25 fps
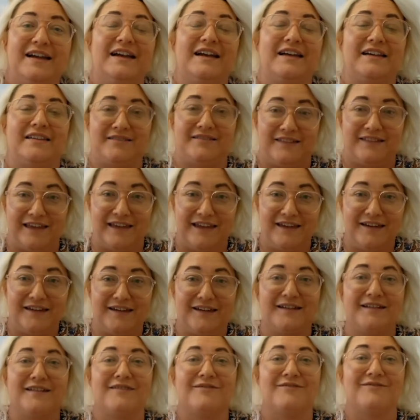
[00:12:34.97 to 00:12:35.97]

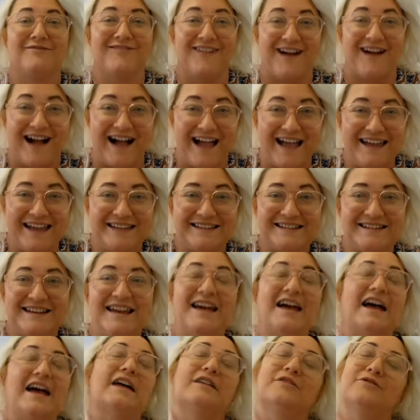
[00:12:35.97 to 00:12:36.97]
Think, write,
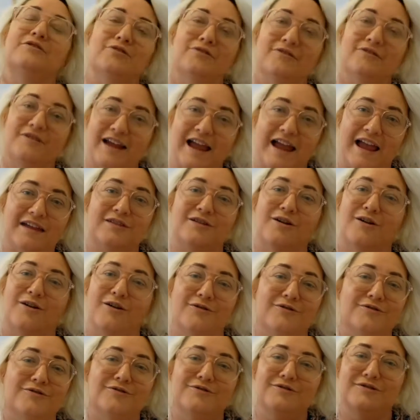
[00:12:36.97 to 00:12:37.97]
and create your
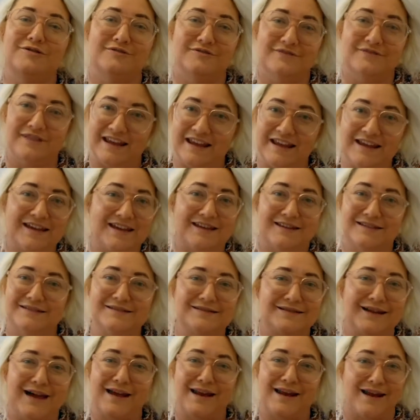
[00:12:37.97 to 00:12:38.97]
own unique
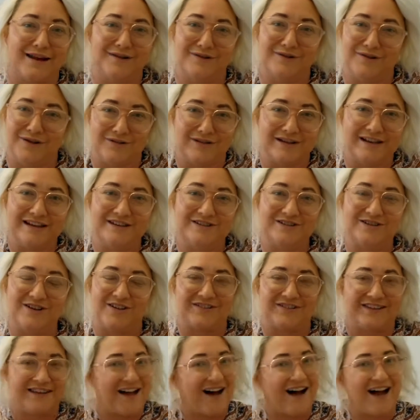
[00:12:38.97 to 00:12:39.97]
insight and knowledge on
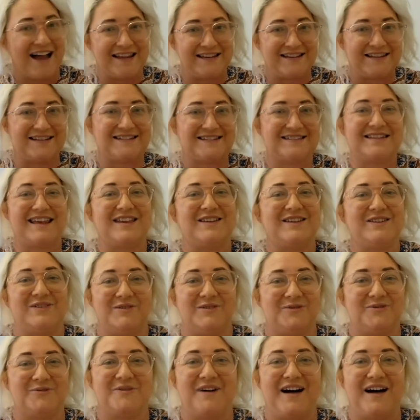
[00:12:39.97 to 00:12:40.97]
the ideas that
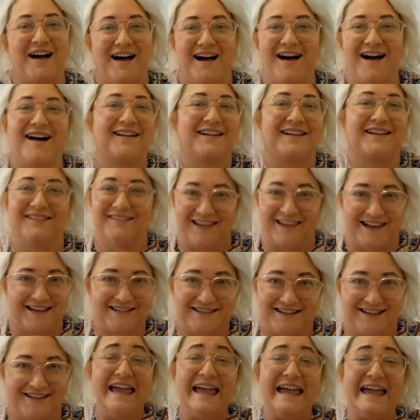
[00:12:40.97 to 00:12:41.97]
you are
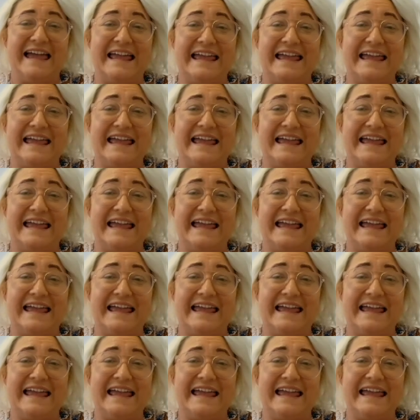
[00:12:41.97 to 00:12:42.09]
collecting.